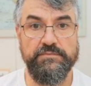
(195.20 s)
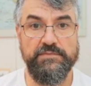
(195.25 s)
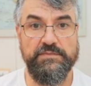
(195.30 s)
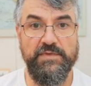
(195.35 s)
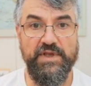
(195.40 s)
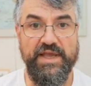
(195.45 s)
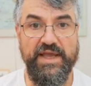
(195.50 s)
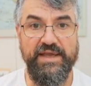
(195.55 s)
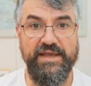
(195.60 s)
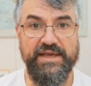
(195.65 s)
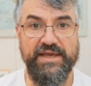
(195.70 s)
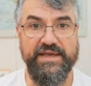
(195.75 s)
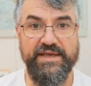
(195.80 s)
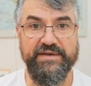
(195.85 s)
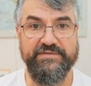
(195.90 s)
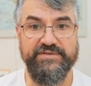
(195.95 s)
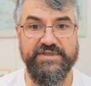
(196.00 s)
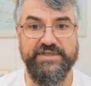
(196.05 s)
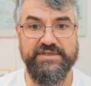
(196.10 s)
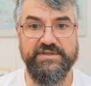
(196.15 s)
Okay, I
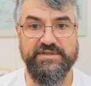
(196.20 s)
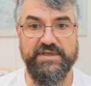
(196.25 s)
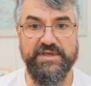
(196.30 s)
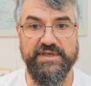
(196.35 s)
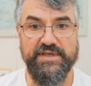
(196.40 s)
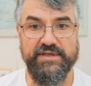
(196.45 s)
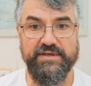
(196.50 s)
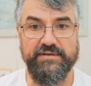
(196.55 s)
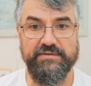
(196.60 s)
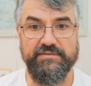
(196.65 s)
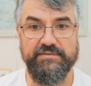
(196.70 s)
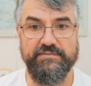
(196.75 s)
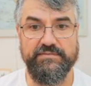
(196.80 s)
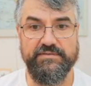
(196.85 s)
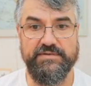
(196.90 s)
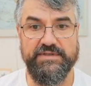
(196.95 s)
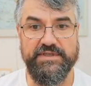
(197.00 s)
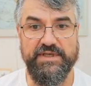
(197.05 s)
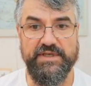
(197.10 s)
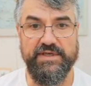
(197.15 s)
have this. I can
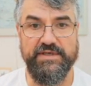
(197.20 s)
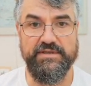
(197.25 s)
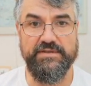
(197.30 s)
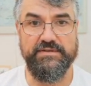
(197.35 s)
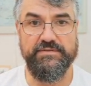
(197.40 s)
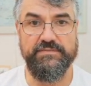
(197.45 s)
select